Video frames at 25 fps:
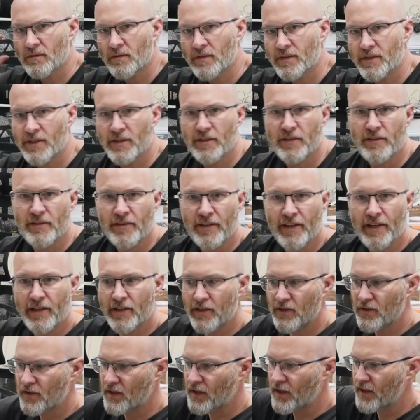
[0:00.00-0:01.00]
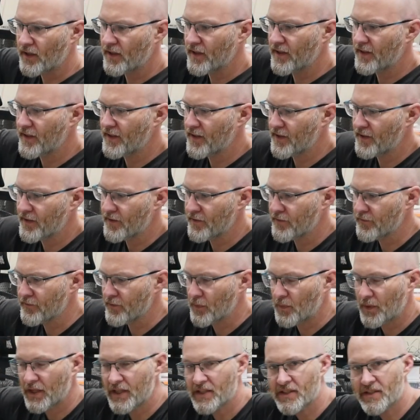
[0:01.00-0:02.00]
So now I have
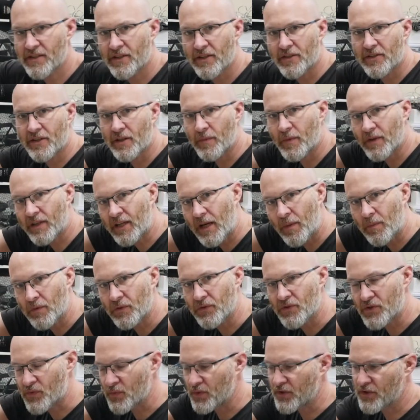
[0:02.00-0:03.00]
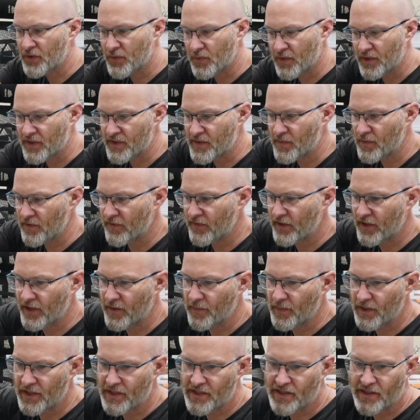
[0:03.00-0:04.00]
replaced the thermocouples with the ones provided
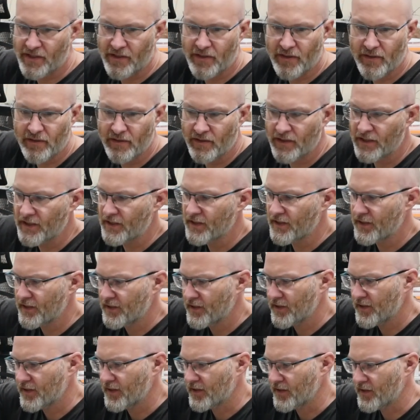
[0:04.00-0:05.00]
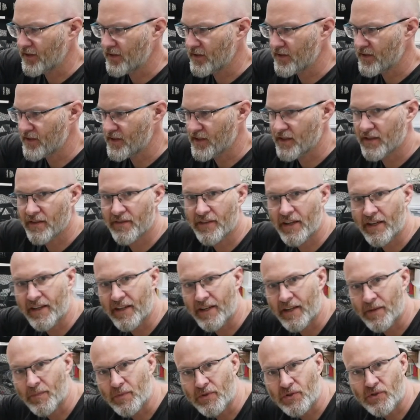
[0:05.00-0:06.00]
by Sion, and they
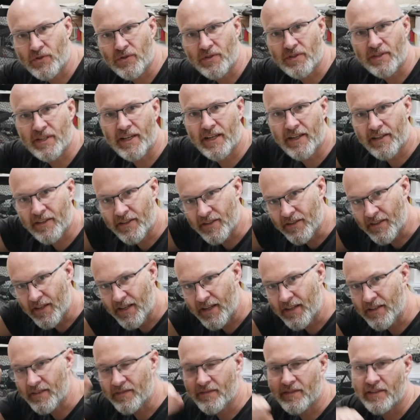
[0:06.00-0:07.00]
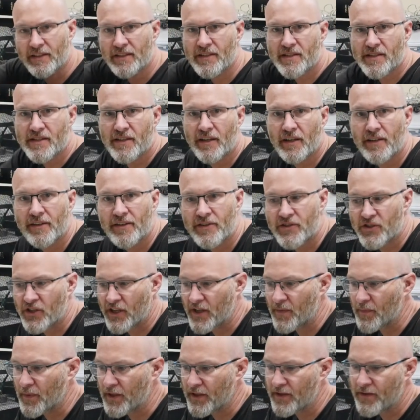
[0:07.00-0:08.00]
now protrude down and hang inside the
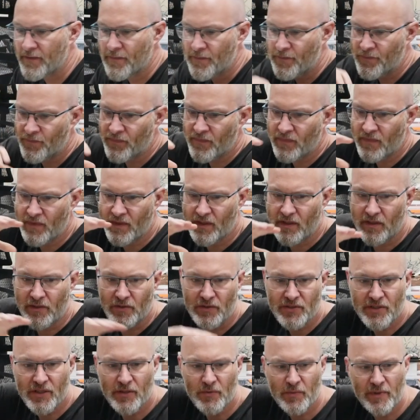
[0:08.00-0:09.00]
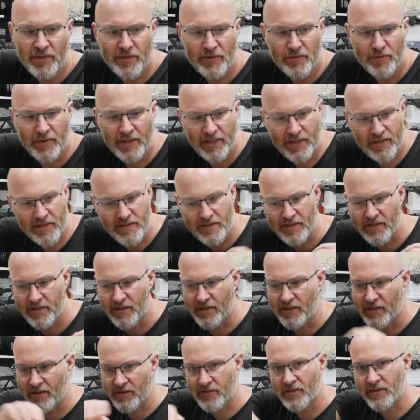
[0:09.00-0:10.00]
chamber. I also went around
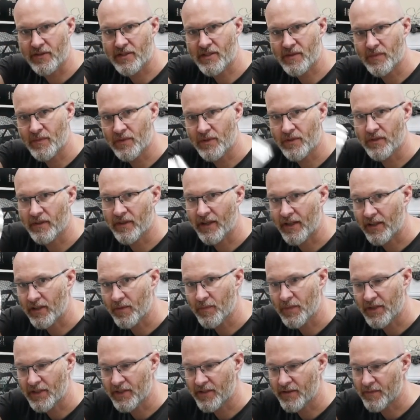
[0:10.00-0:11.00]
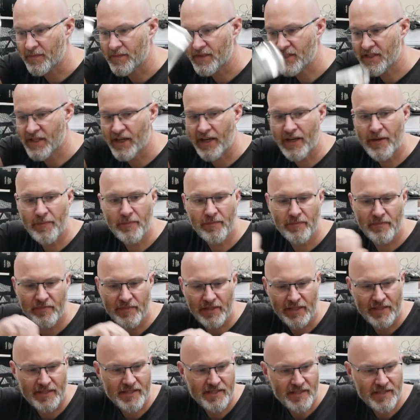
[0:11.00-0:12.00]
and got some more aluminium tape and